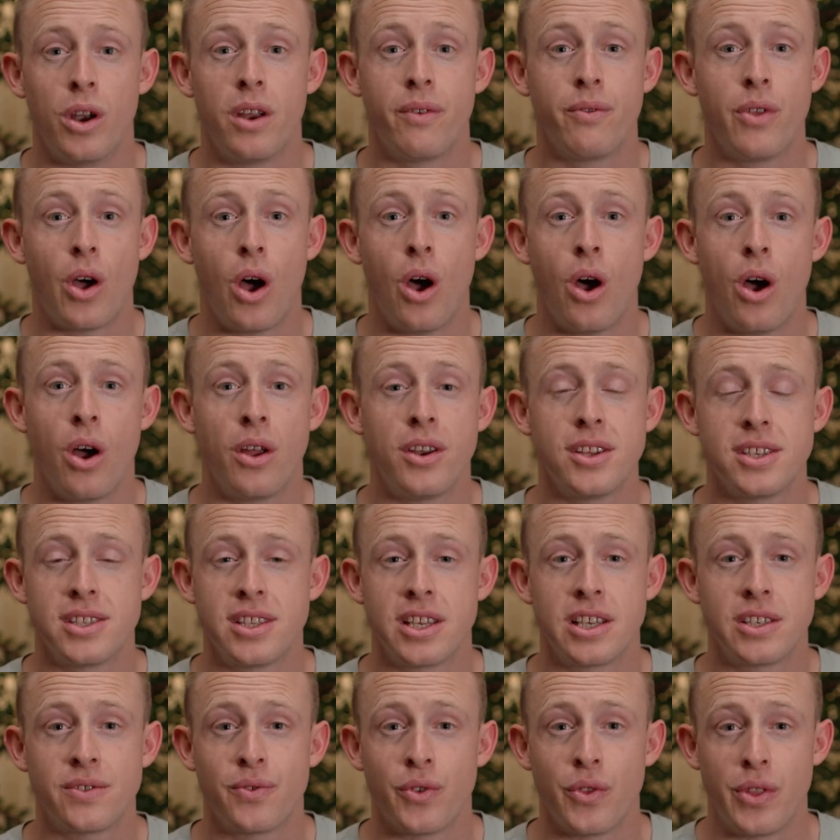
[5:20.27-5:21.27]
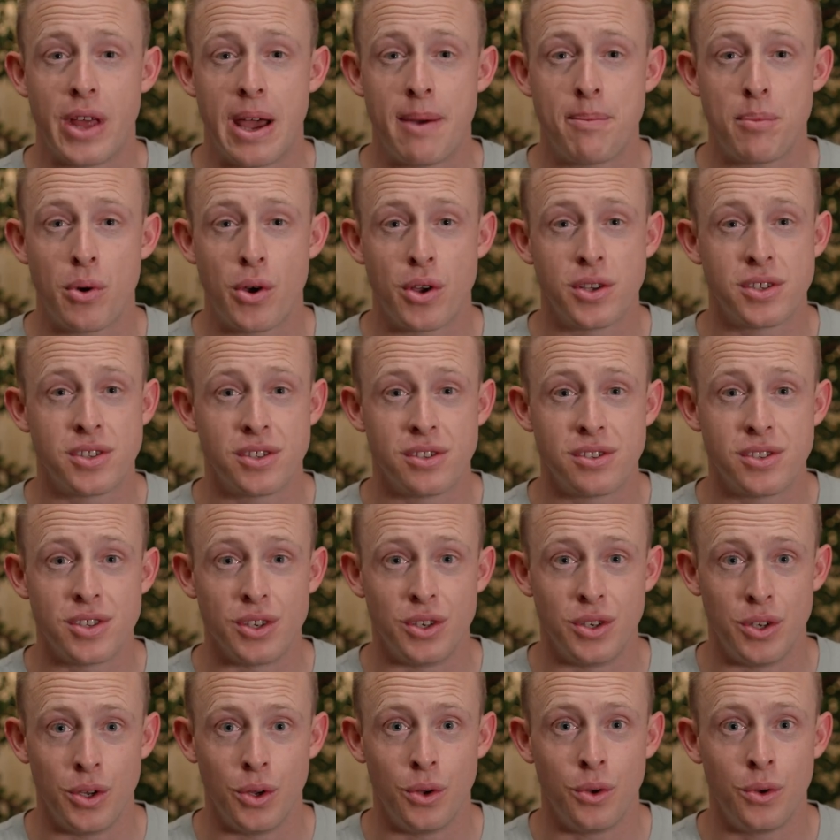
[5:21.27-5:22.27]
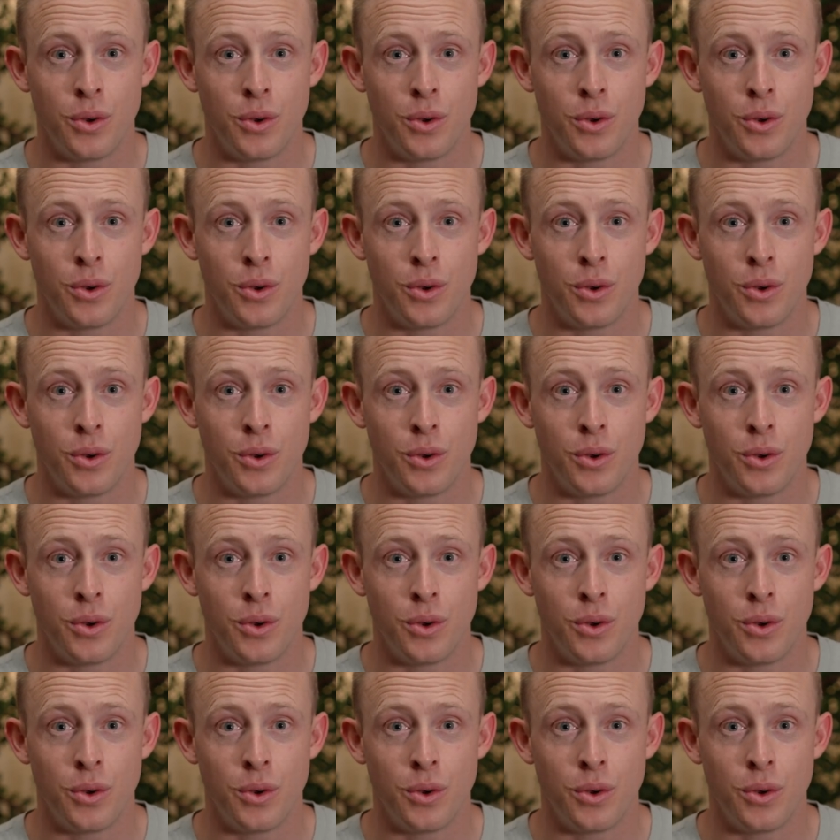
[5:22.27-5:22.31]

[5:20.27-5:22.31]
One of the hardest things for that person to